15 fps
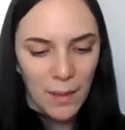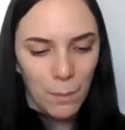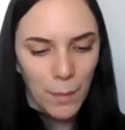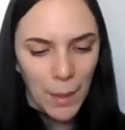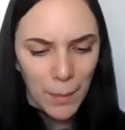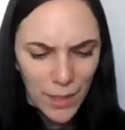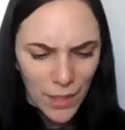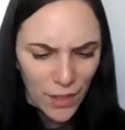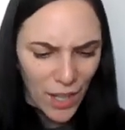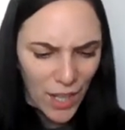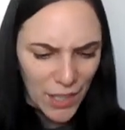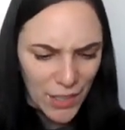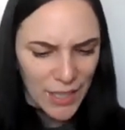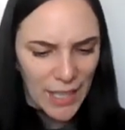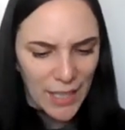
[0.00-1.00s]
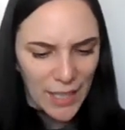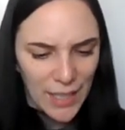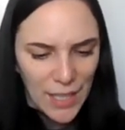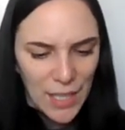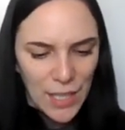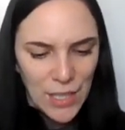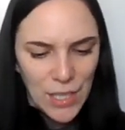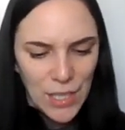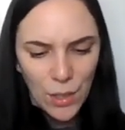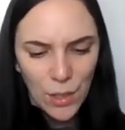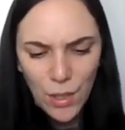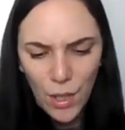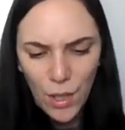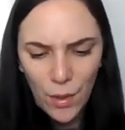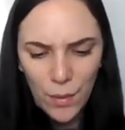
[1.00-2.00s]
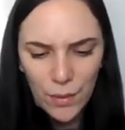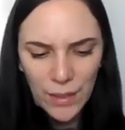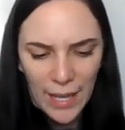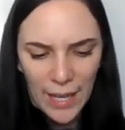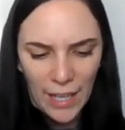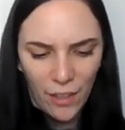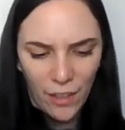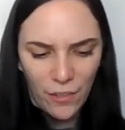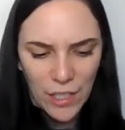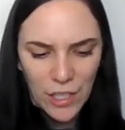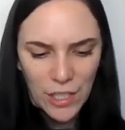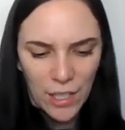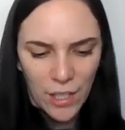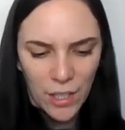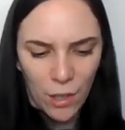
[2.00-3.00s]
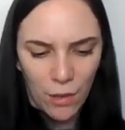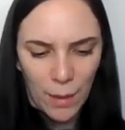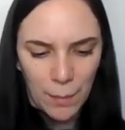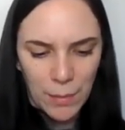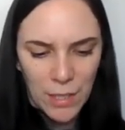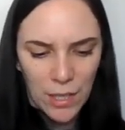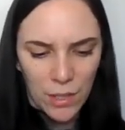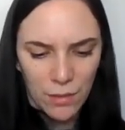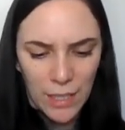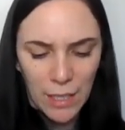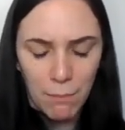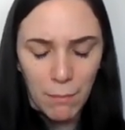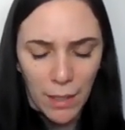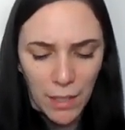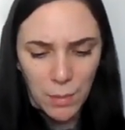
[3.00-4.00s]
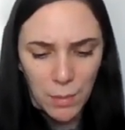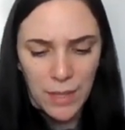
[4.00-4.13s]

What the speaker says: Maybe they're hungry. Do you know lionfish can go up to 3 months